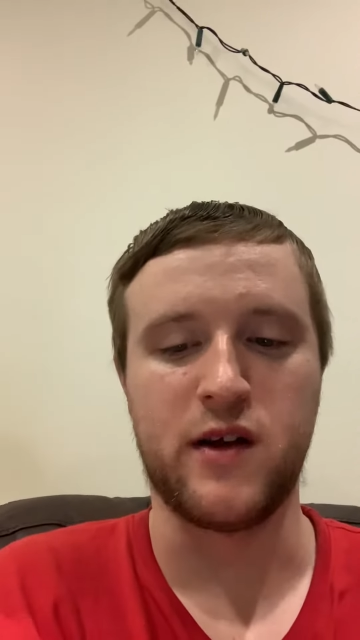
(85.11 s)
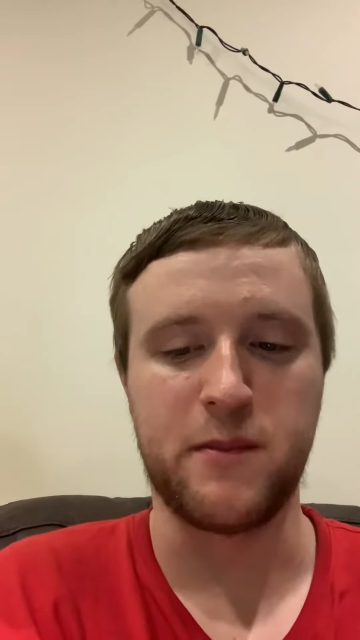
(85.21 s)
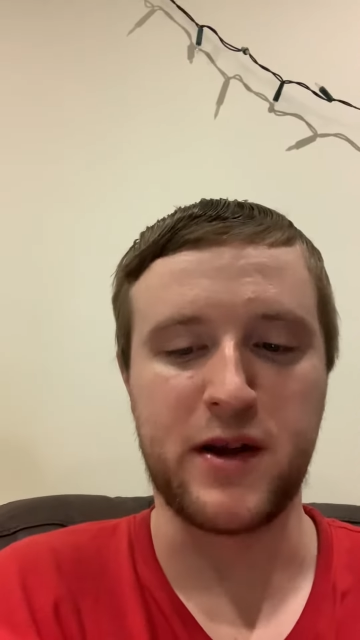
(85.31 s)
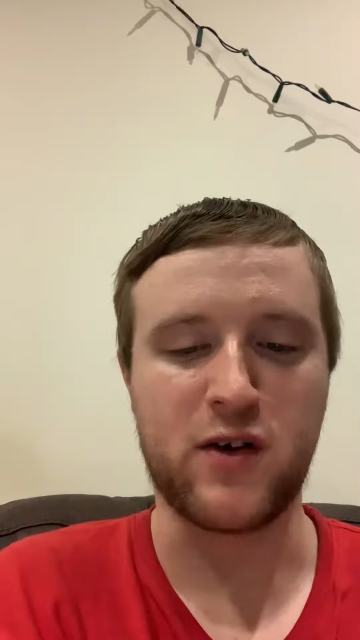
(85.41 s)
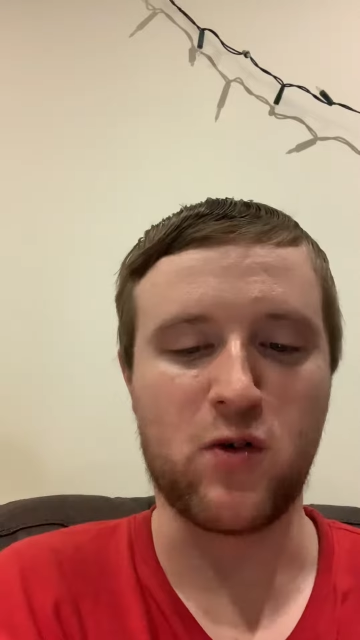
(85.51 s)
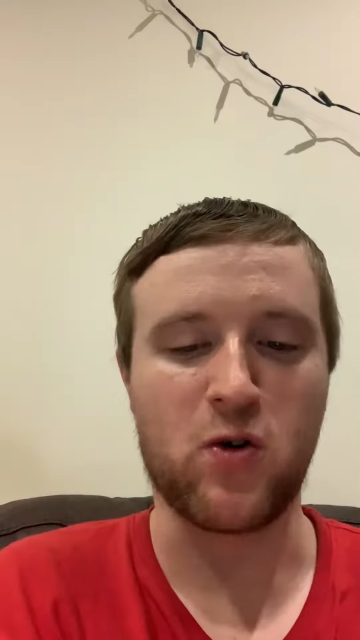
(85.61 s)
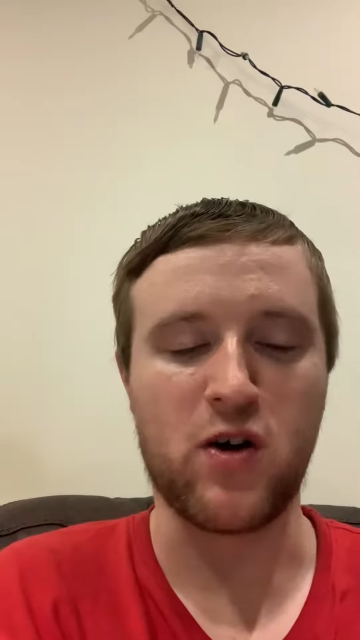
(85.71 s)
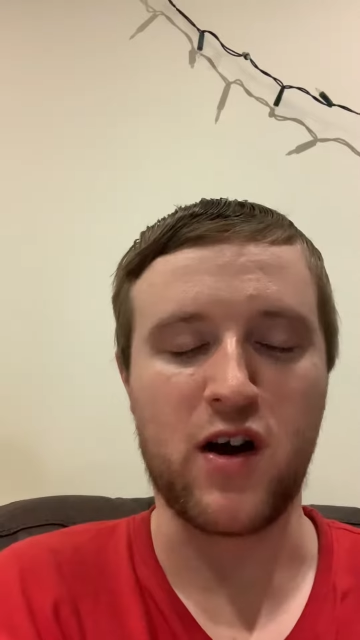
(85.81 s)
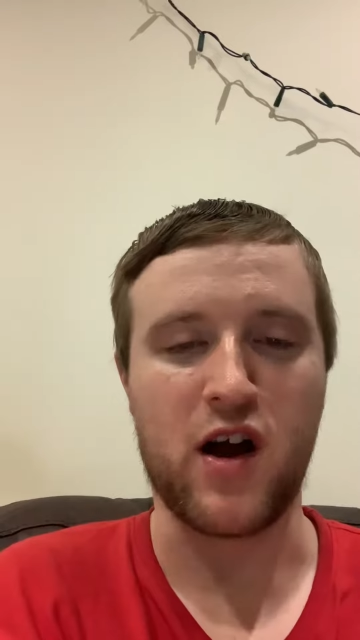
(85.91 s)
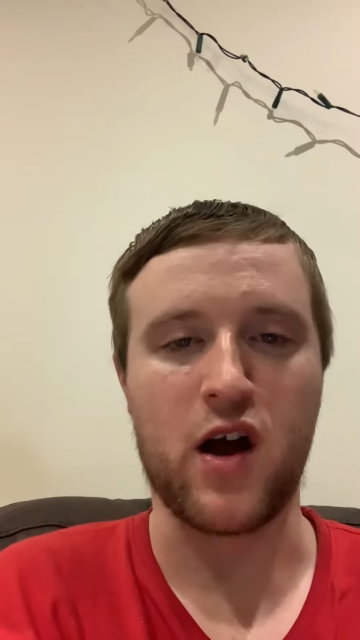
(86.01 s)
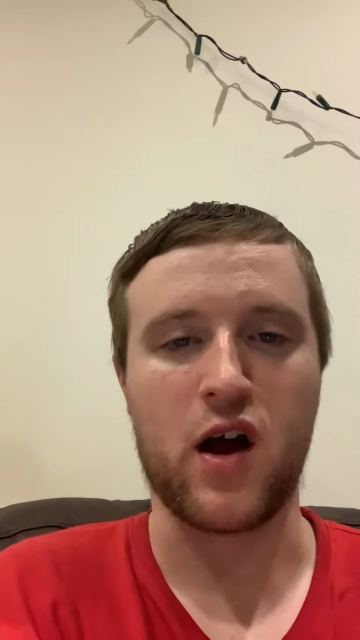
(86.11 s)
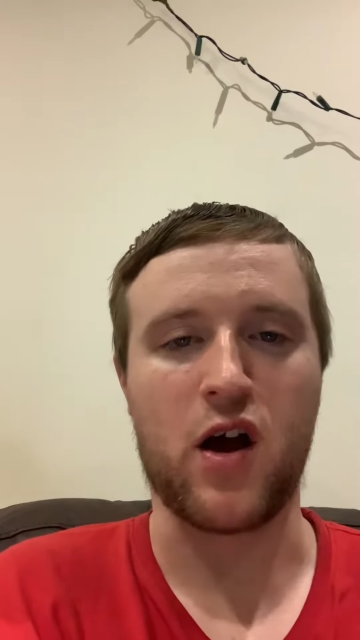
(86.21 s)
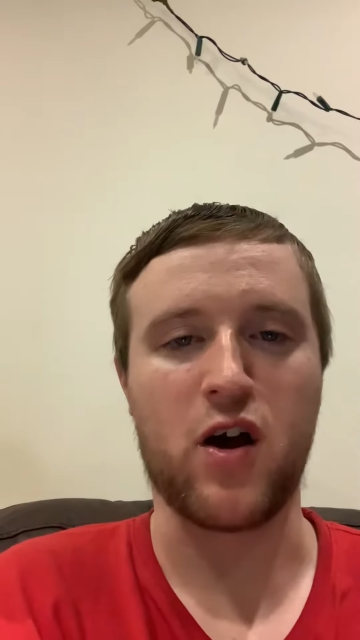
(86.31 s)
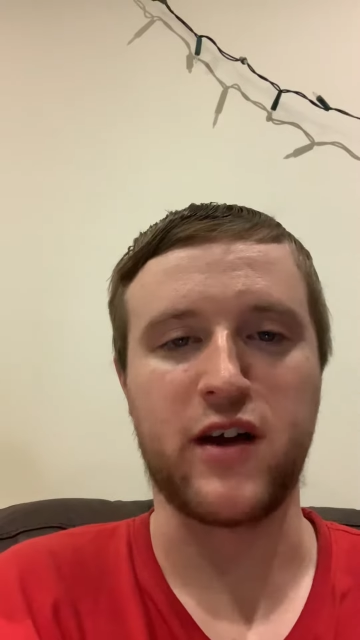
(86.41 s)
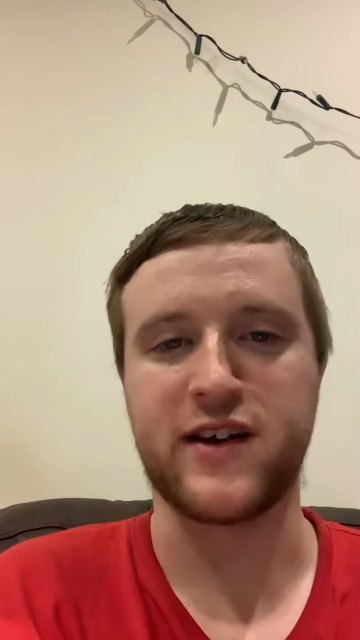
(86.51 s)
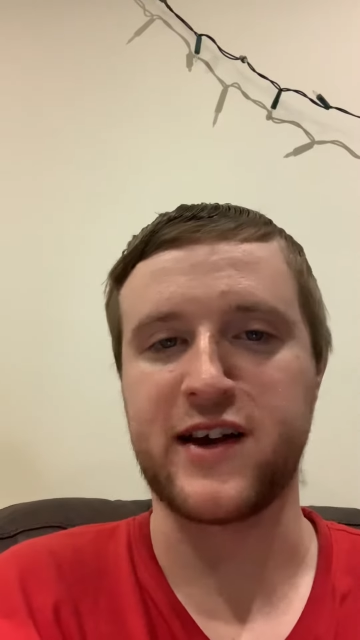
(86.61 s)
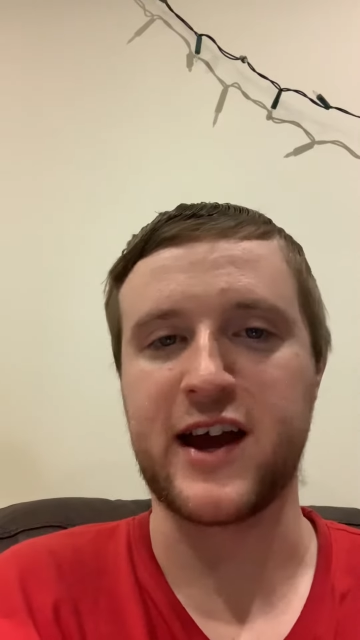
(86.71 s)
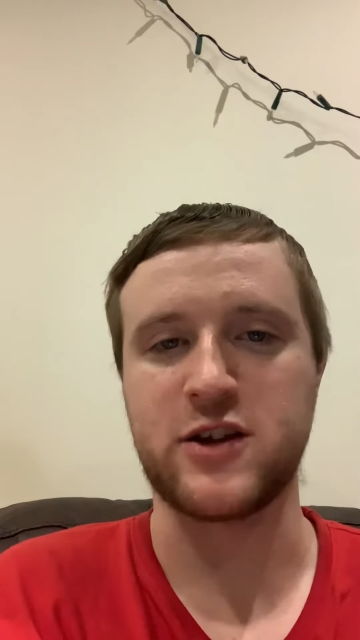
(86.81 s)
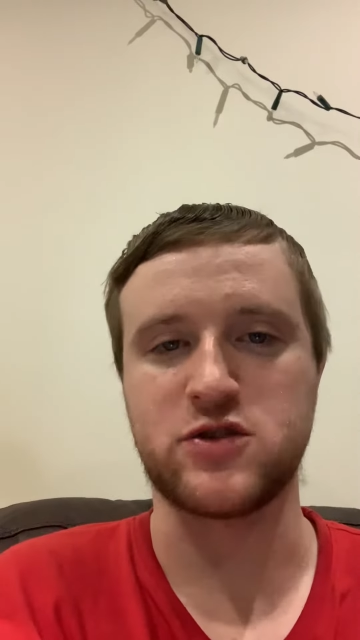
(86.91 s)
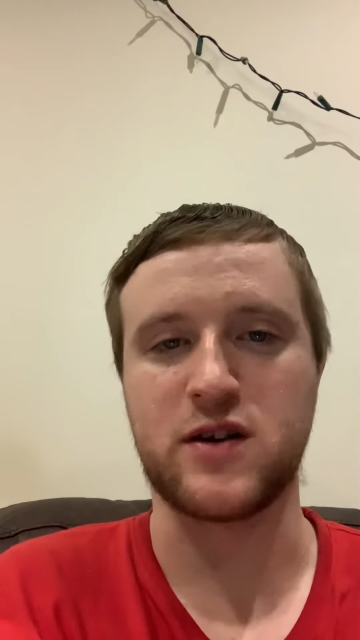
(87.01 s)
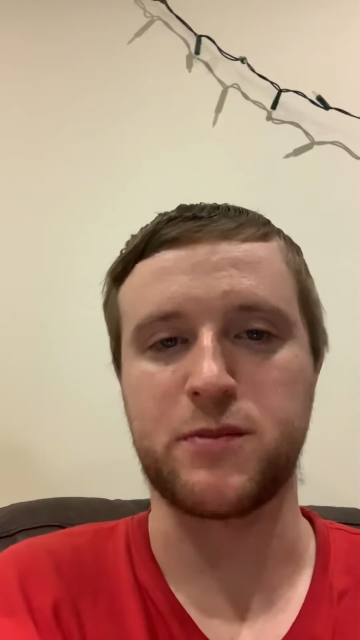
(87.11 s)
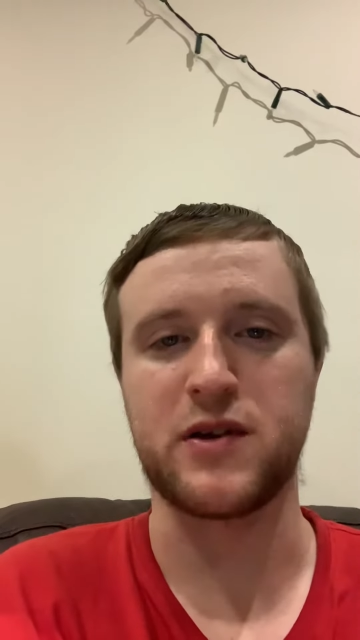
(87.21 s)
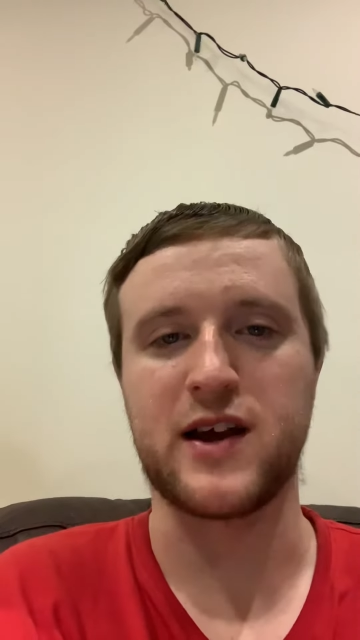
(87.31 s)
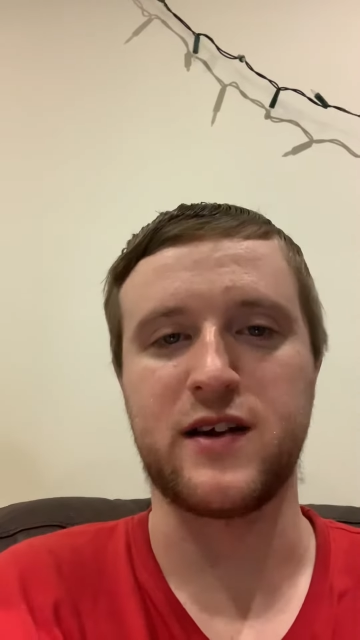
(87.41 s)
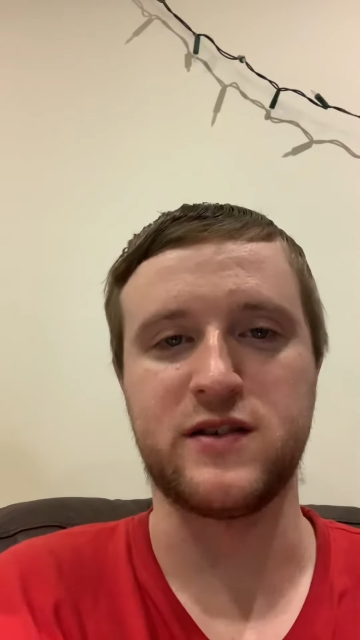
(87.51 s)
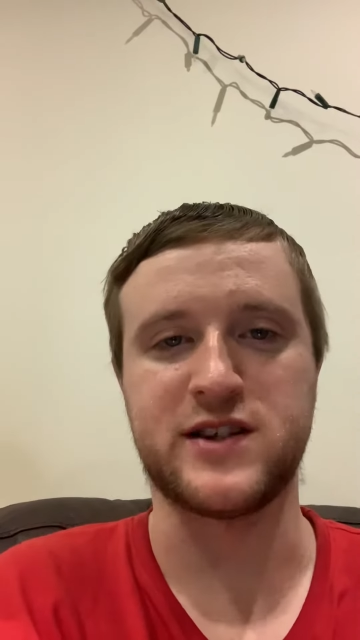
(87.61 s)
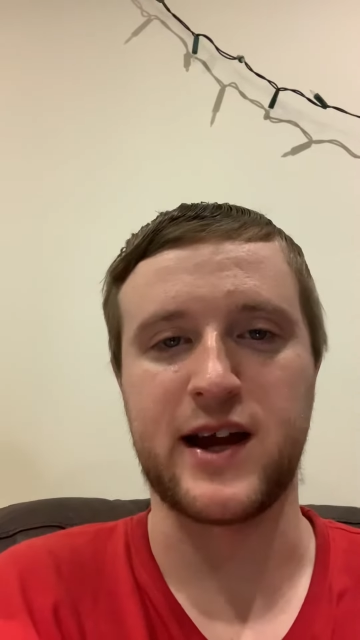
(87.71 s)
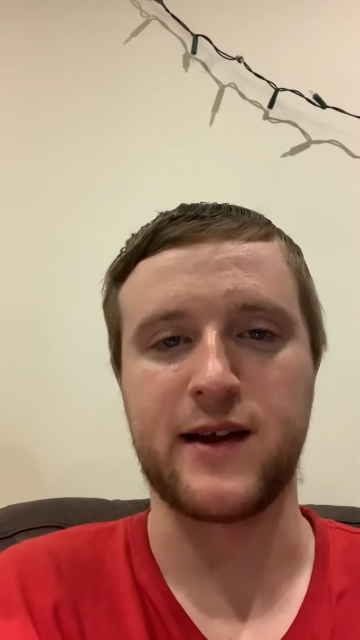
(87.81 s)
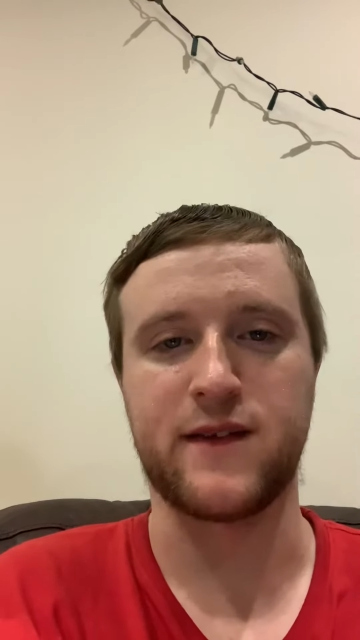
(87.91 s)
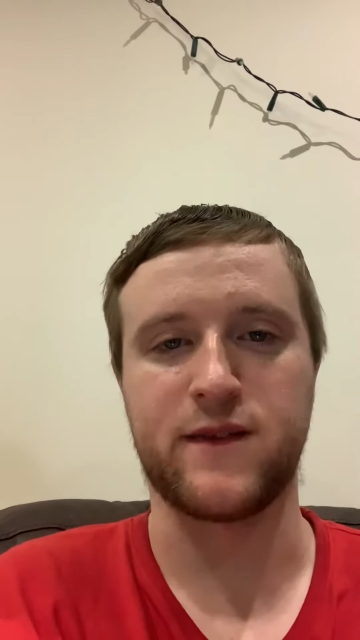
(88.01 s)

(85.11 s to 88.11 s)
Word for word: before I forget to upload it.